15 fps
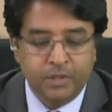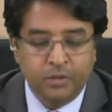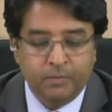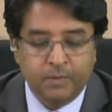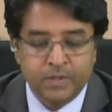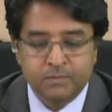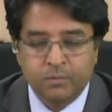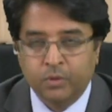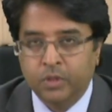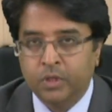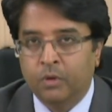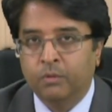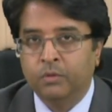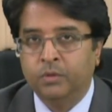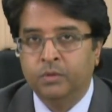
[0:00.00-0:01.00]
your passport,
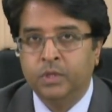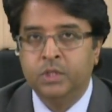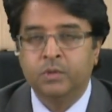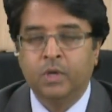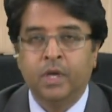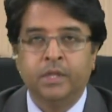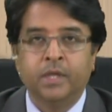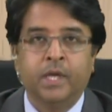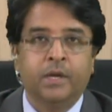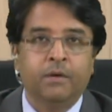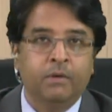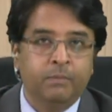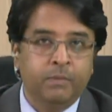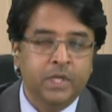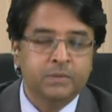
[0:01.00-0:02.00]
you need to either get a
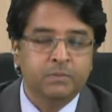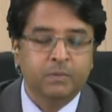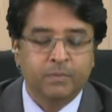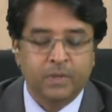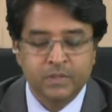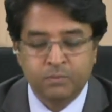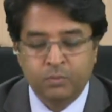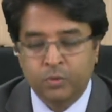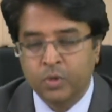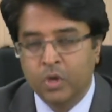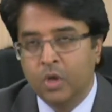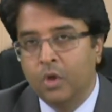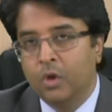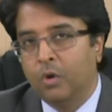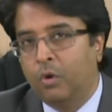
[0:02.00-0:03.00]
replacement passport
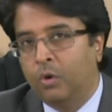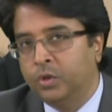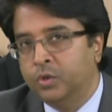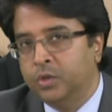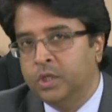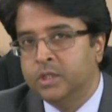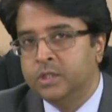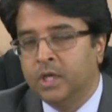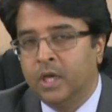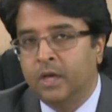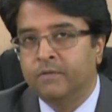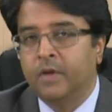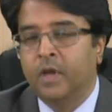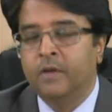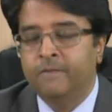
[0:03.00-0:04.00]
or you need to have
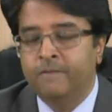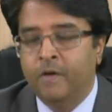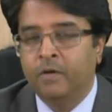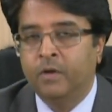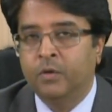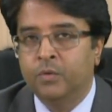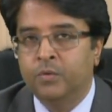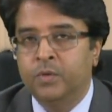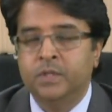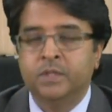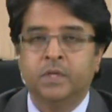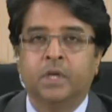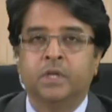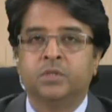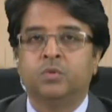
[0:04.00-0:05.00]
a very good reason
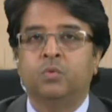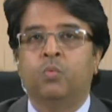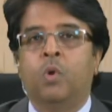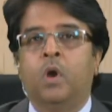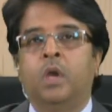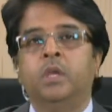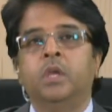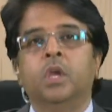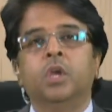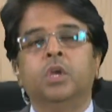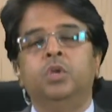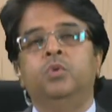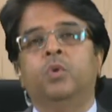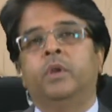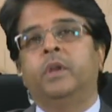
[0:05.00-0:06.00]
as to why
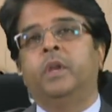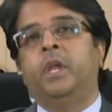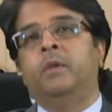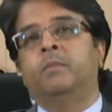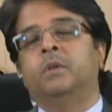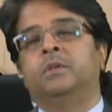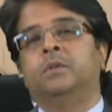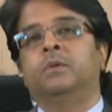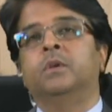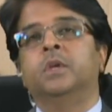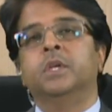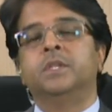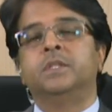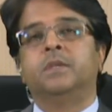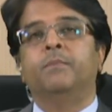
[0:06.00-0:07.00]
you are not able to
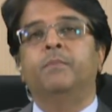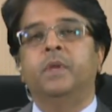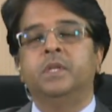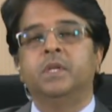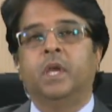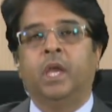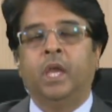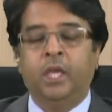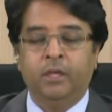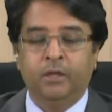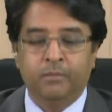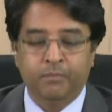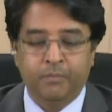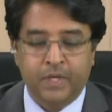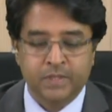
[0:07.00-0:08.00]
submit a
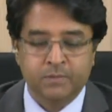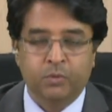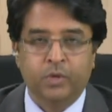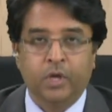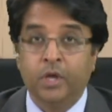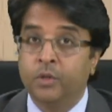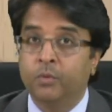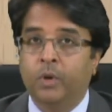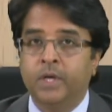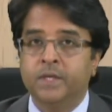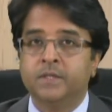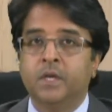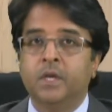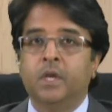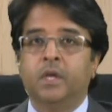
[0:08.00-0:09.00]
passport. Otherwise,
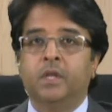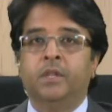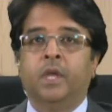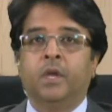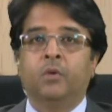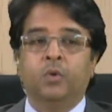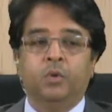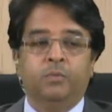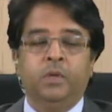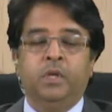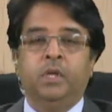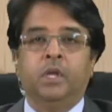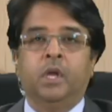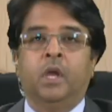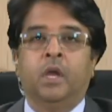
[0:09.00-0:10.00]
there could be
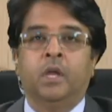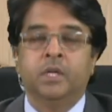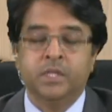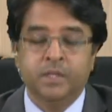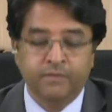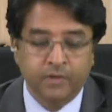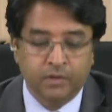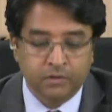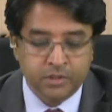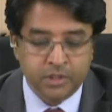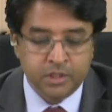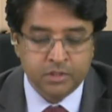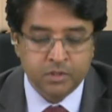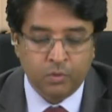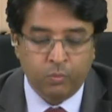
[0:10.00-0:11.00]

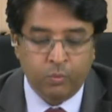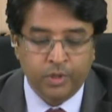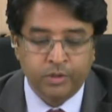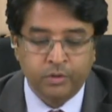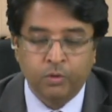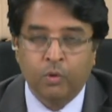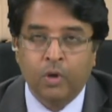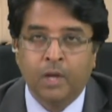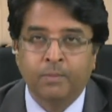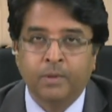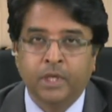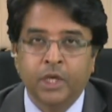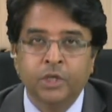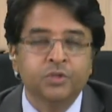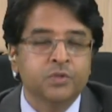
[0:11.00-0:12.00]
difficulties with your
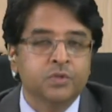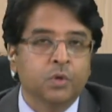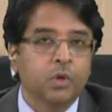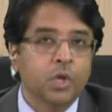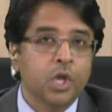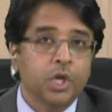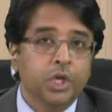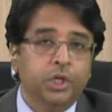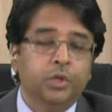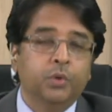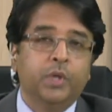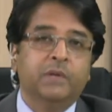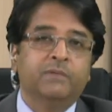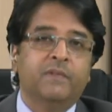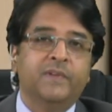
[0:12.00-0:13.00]
application. So you could
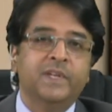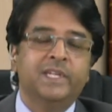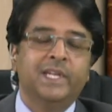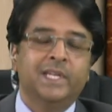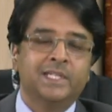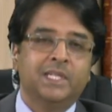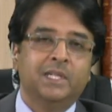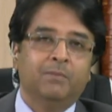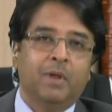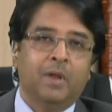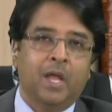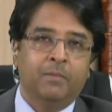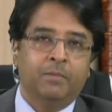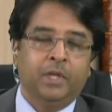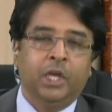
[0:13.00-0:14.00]
have a fantastic
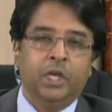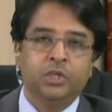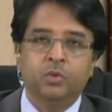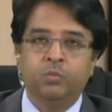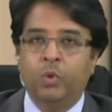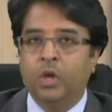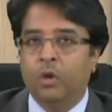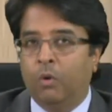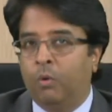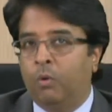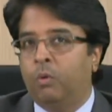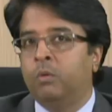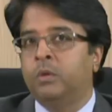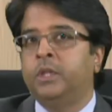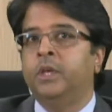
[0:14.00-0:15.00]
application where
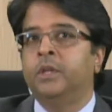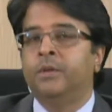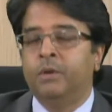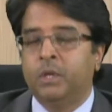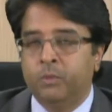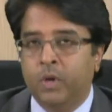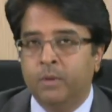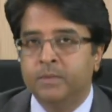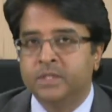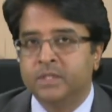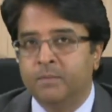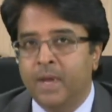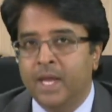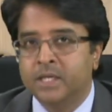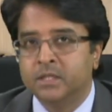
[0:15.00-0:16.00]
all the other requirements are
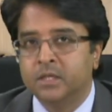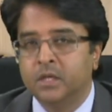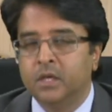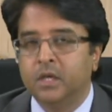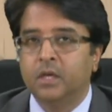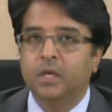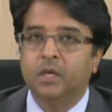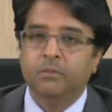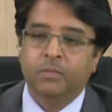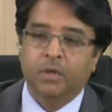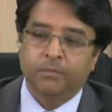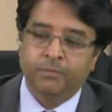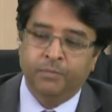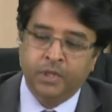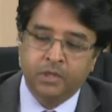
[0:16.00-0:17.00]
met,
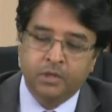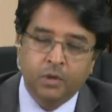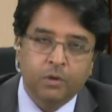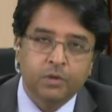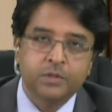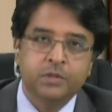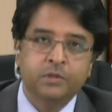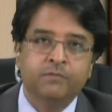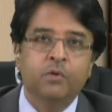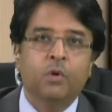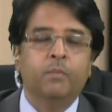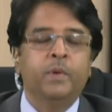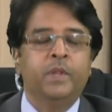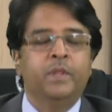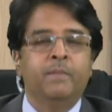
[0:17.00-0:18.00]
but because you've not
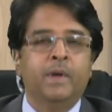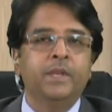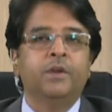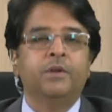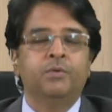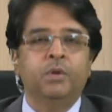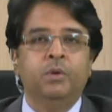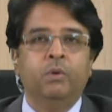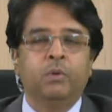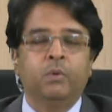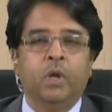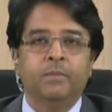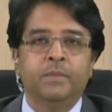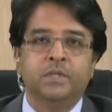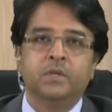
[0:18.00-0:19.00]
met the mandatory
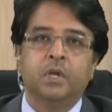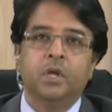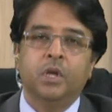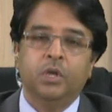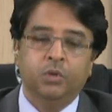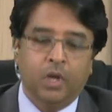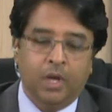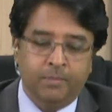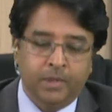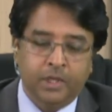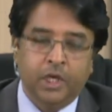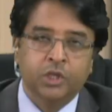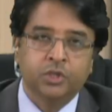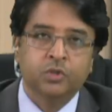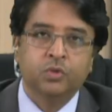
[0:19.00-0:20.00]
requirements, your
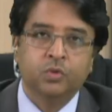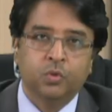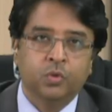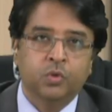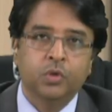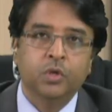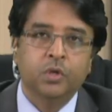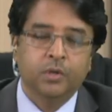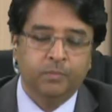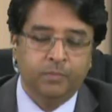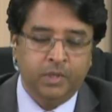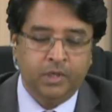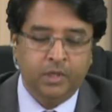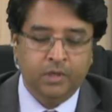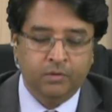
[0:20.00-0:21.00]
application could
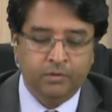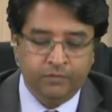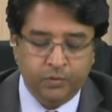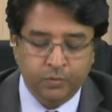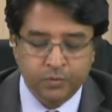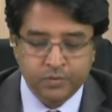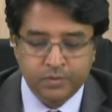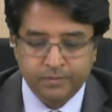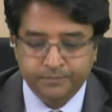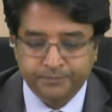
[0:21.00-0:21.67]
be refused.